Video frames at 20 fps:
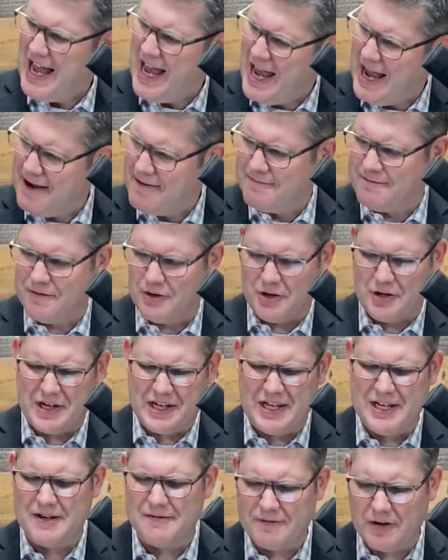ever
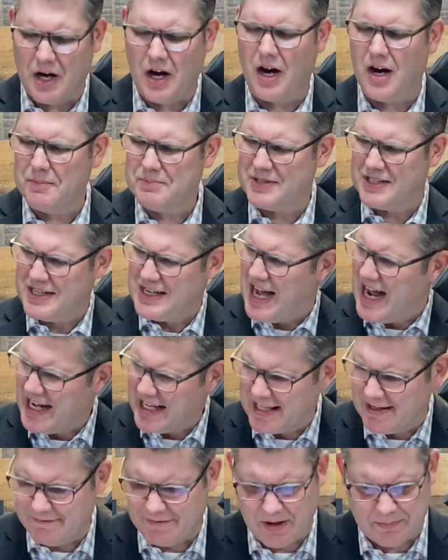give up, to not
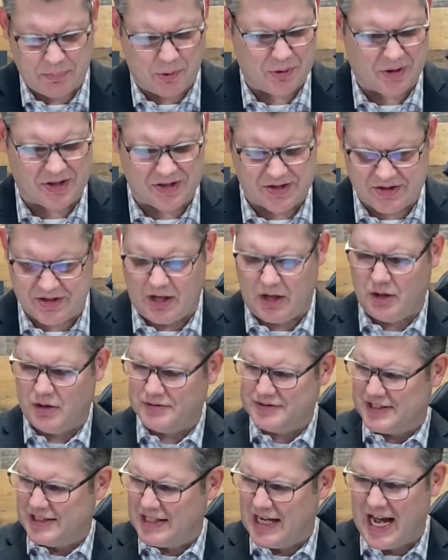give up on ourselves,
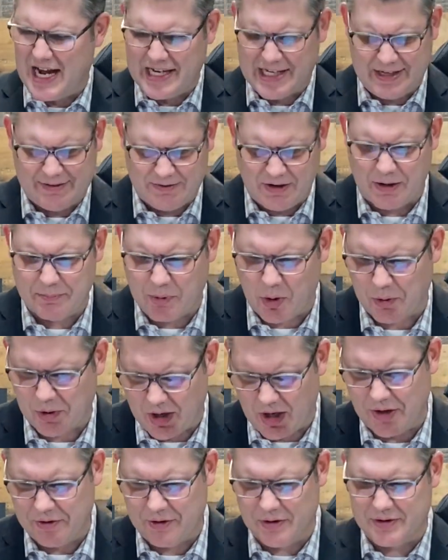to not give up on
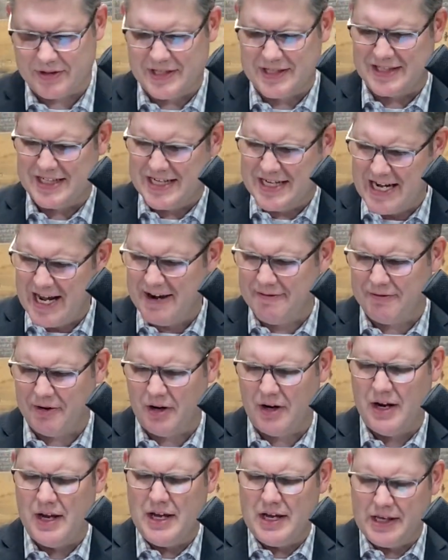others, and to
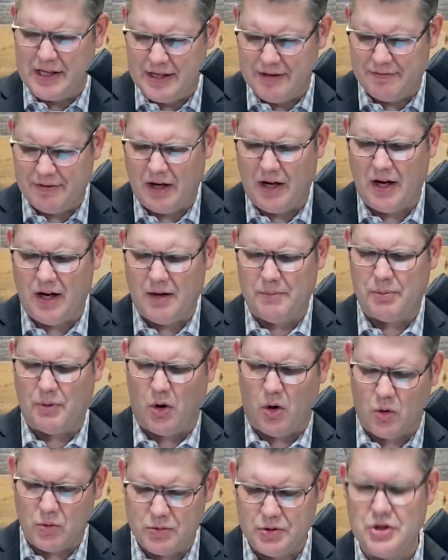never give up
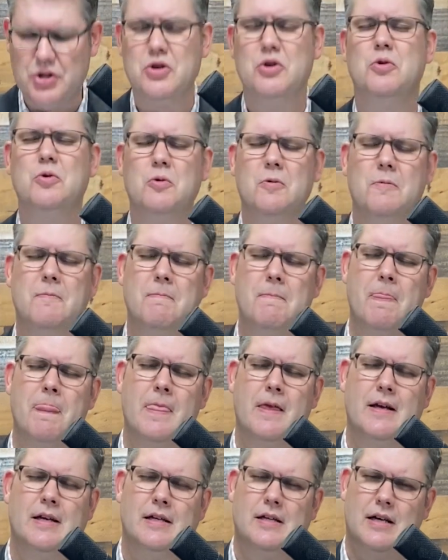on
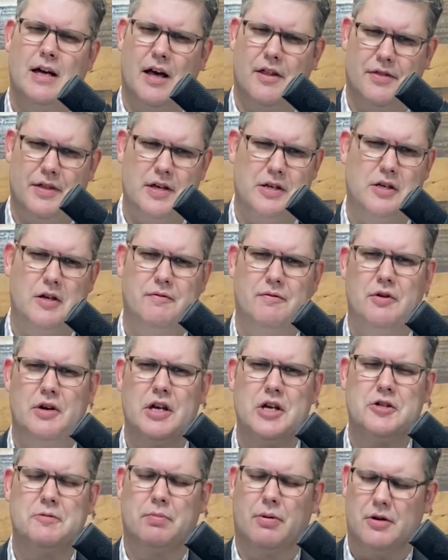you. I thank you for
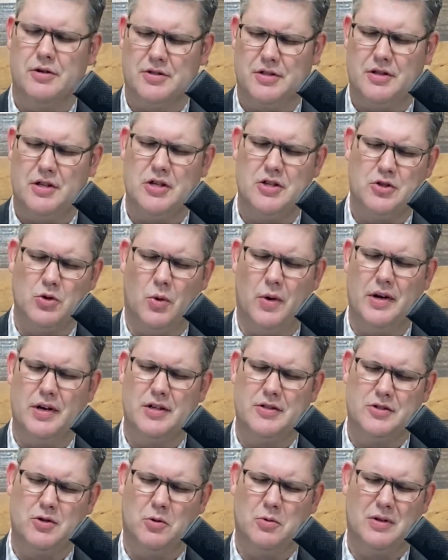each person that joined
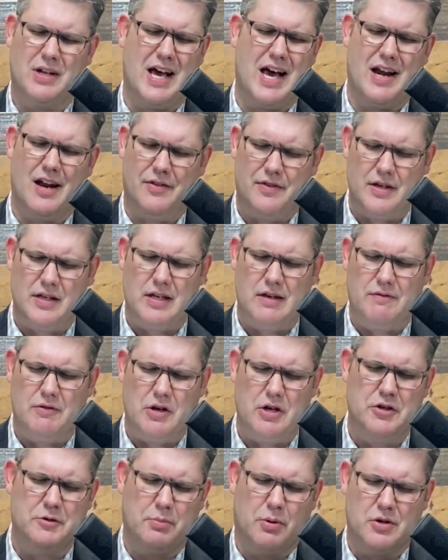us online. I thank you for
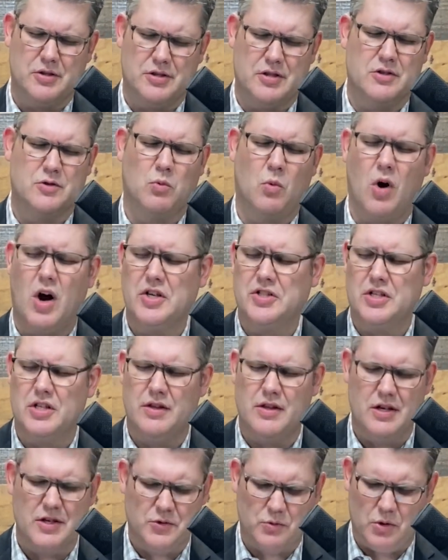each person that's watching
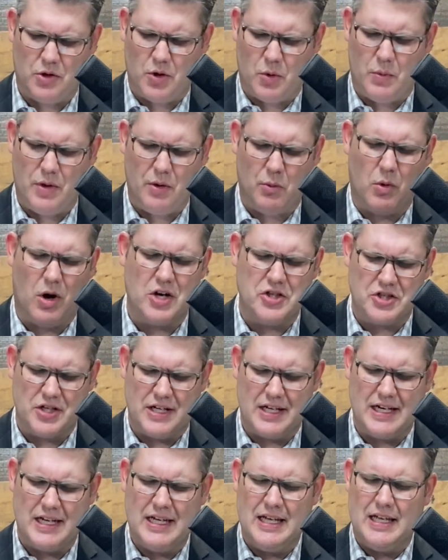this, whether we're watching
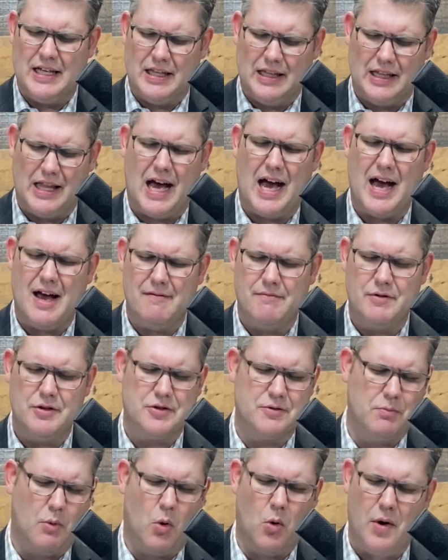it live
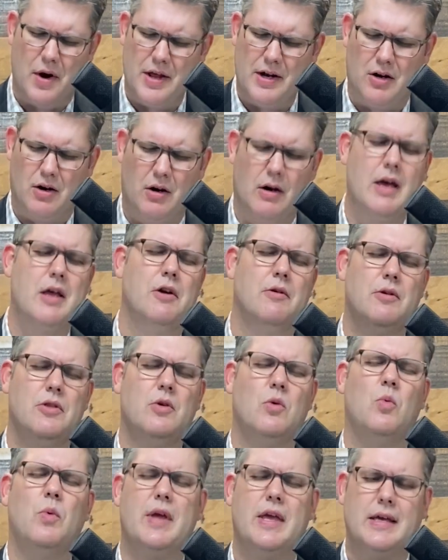this morning or later in
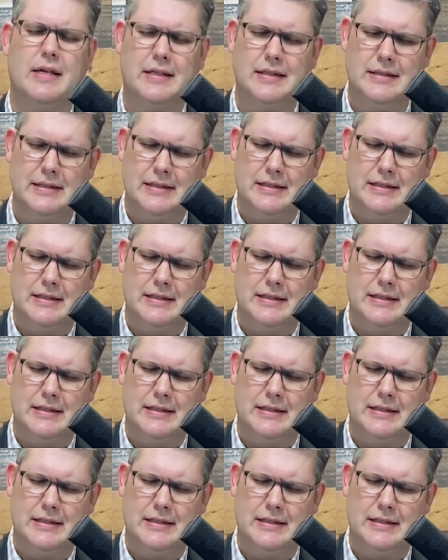the week.